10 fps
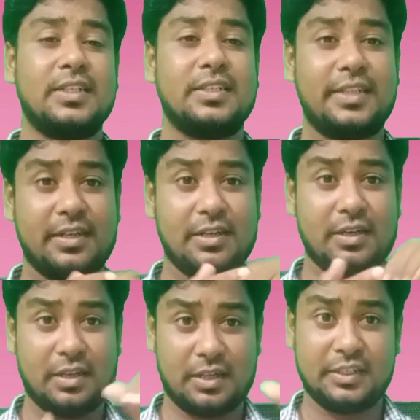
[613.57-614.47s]

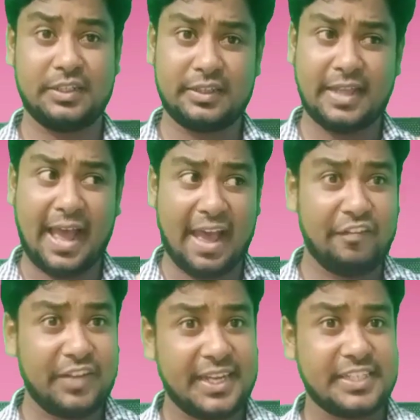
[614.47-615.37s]
then the
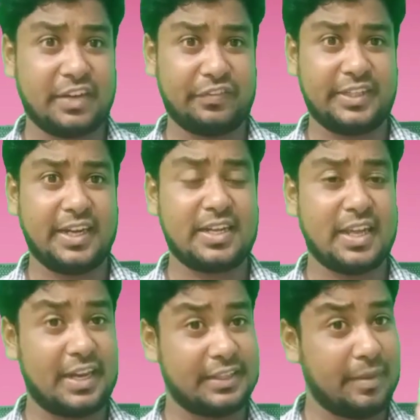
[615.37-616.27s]
average of
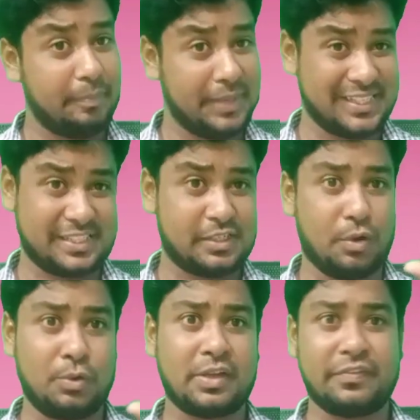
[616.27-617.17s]
that or the best
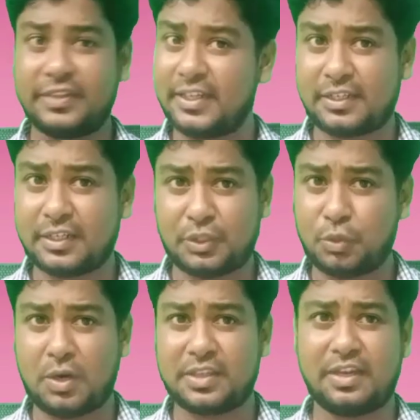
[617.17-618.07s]
out of that
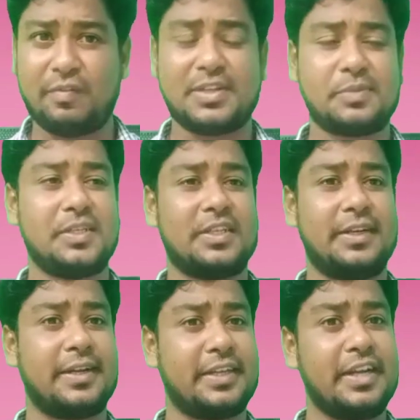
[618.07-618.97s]
two or three what's been
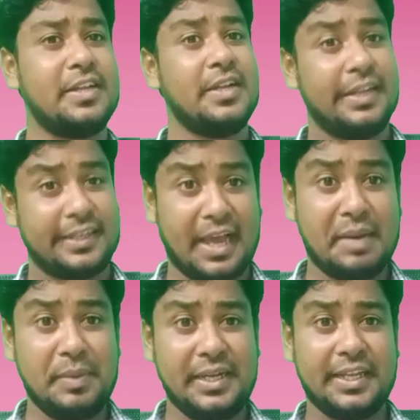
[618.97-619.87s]
conducted
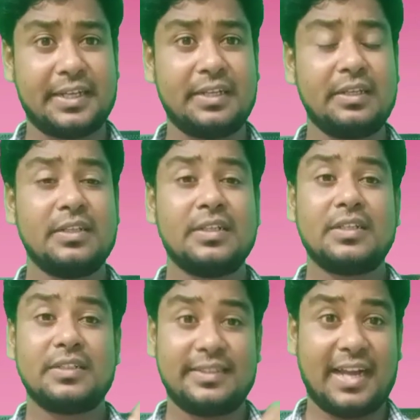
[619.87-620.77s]
can be
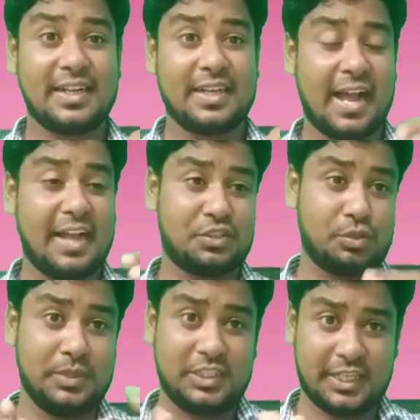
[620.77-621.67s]
taken. That has
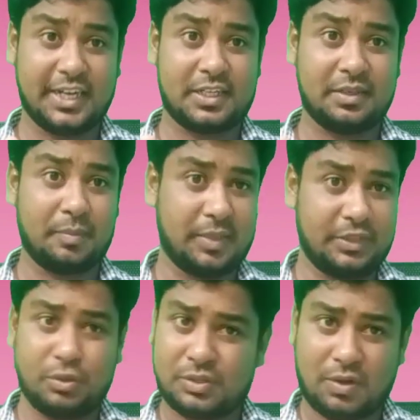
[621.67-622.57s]
to be checked by
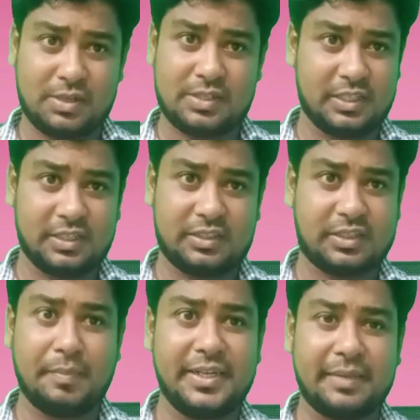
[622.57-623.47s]
those all
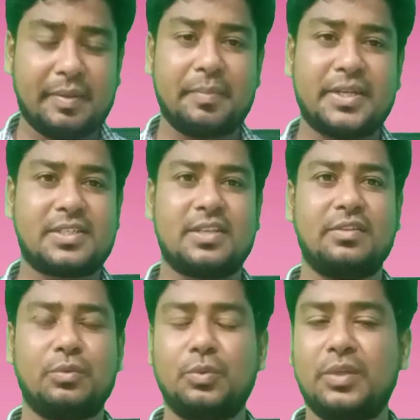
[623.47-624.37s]
committee members
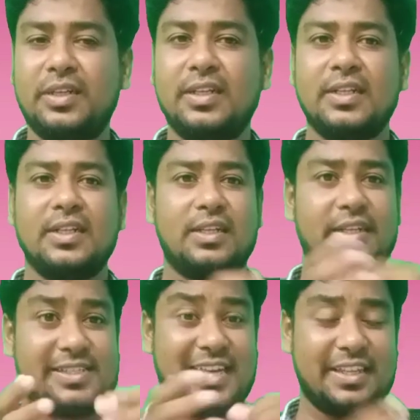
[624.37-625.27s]
who
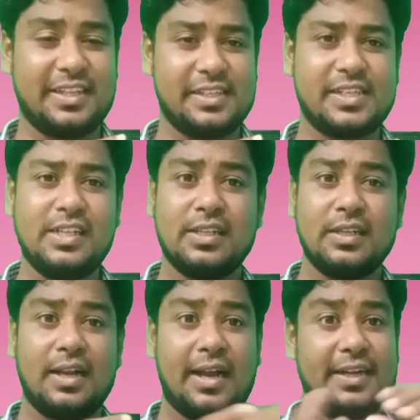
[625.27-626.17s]
will decide the
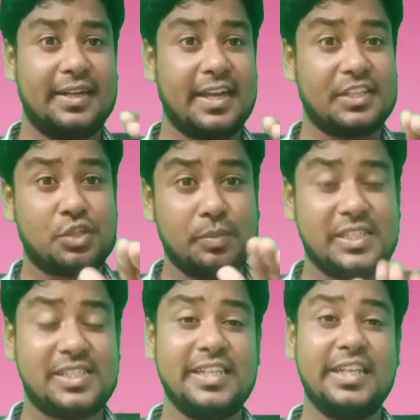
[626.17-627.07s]
result, and it has to be
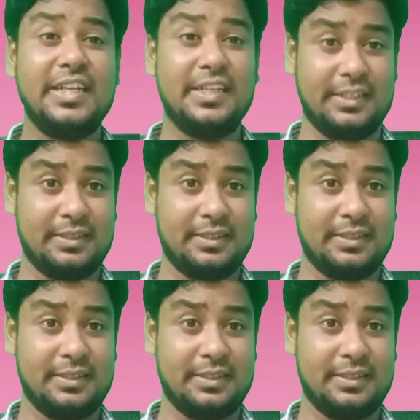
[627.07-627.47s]
sealed